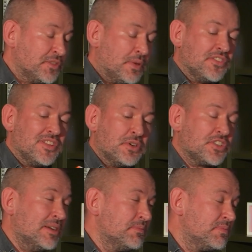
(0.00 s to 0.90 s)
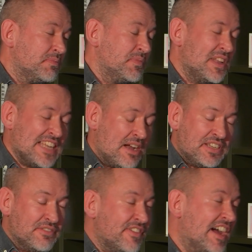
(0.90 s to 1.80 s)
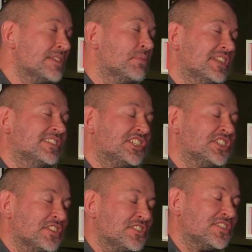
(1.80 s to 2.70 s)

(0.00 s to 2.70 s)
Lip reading: those parts of the book, I'm now an invaluable addition